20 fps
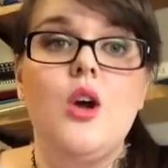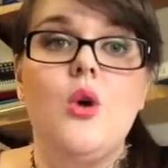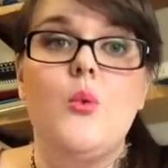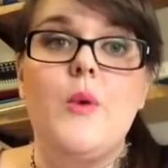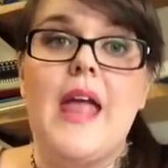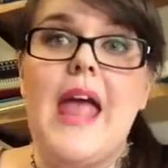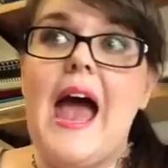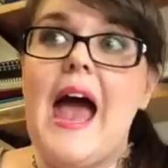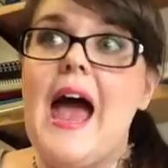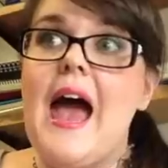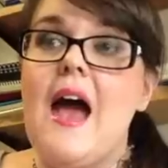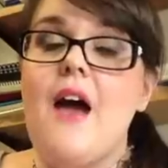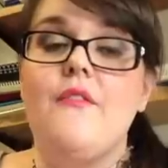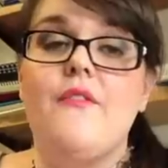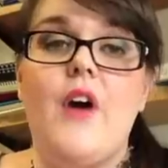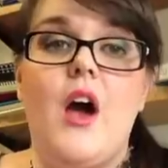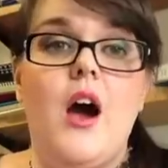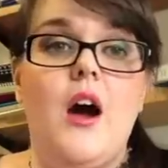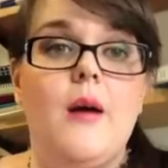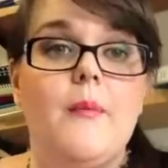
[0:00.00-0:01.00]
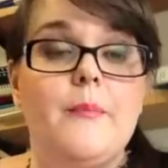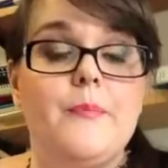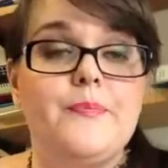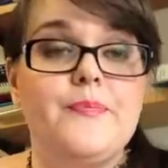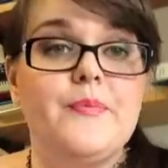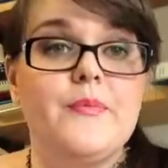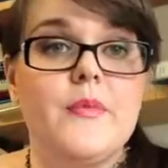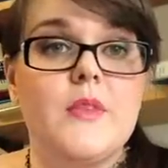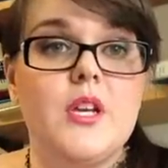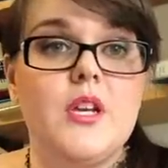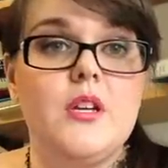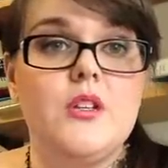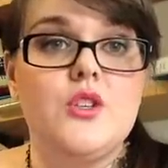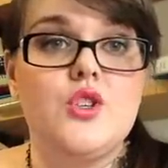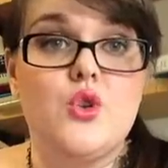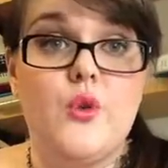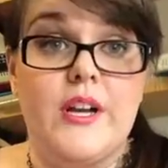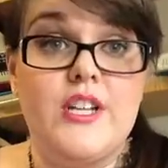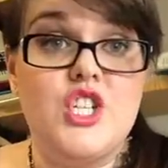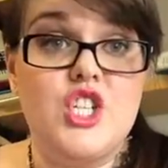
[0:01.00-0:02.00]
We have
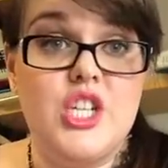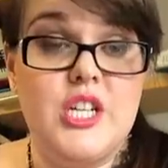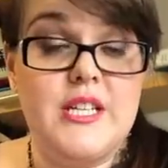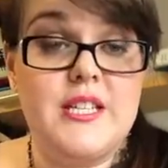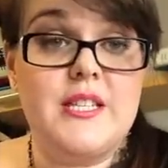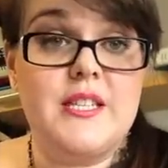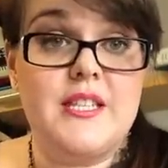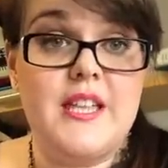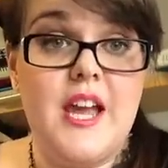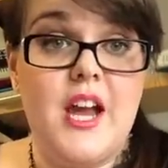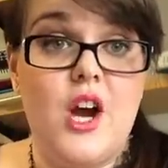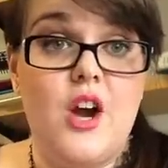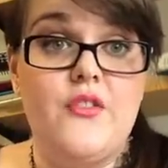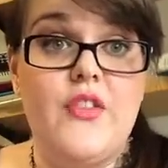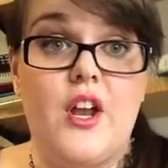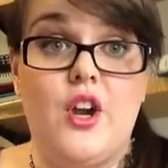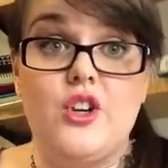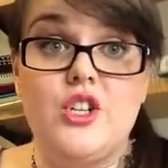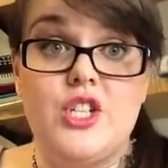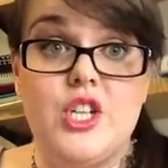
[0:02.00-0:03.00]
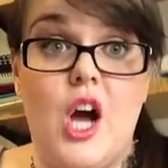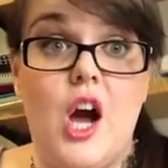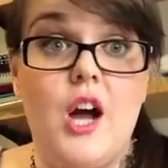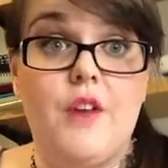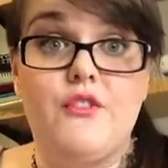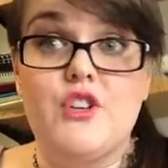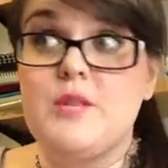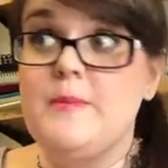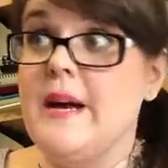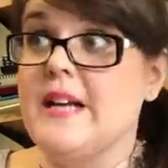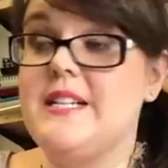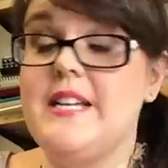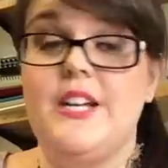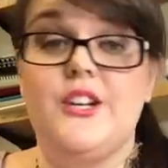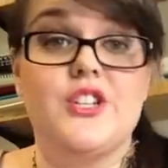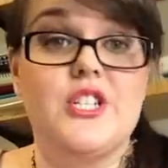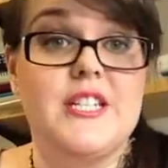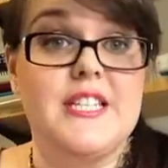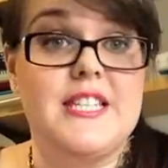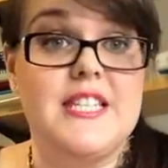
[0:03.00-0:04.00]
trenches there that are dug for
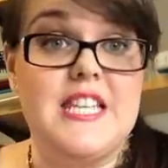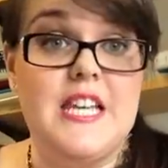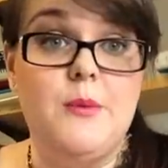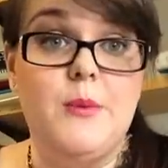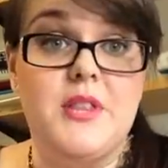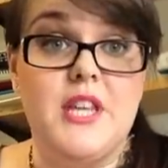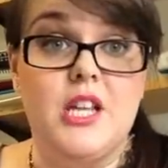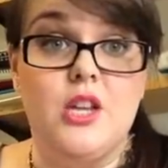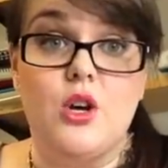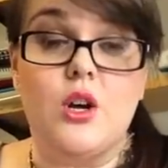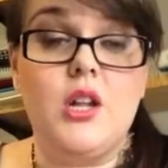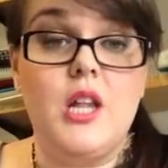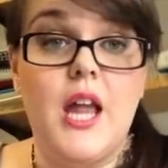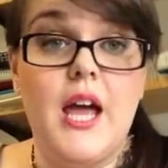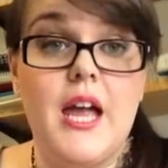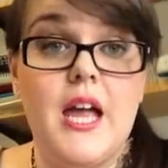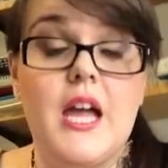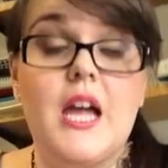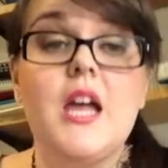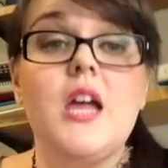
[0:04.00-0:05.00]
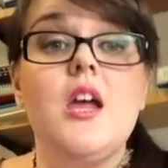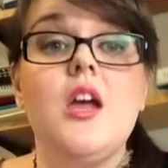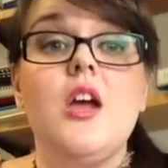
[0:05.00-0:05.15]
spectators to see what they look like.